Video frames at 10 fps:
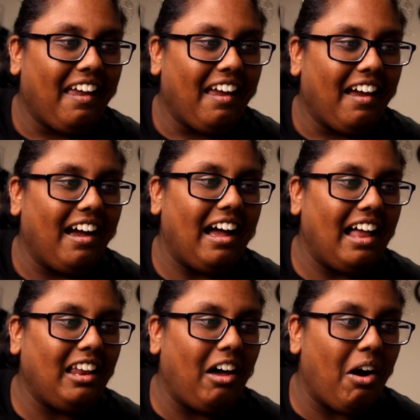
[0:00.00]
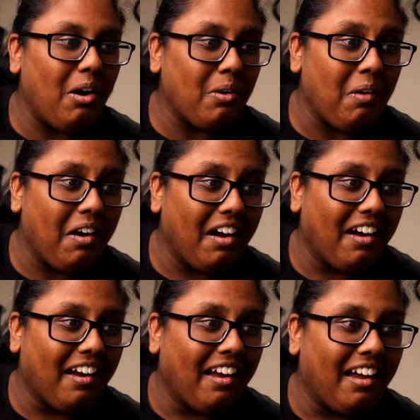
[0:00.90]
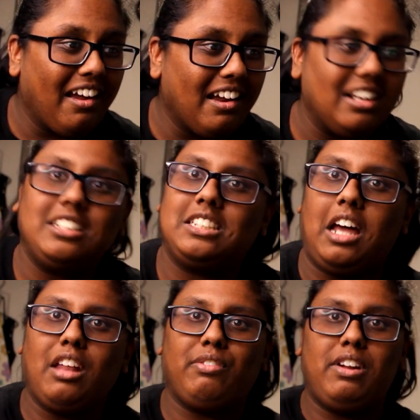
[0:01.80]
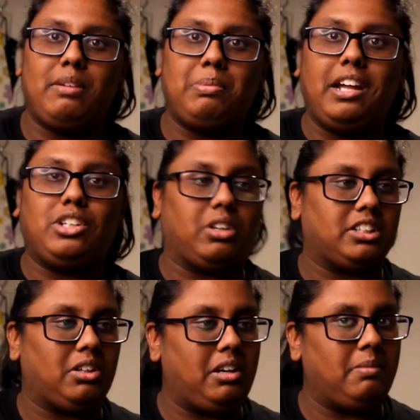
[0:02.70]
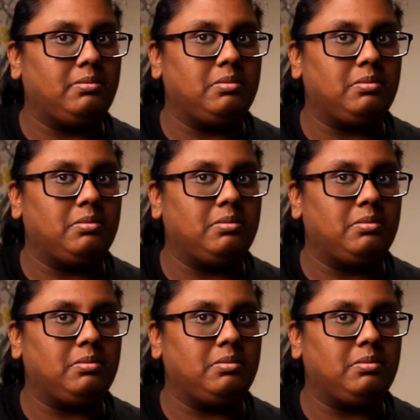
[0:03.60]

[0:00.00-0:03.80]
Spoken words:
Hello? Is Darth Vader playing tricks on him?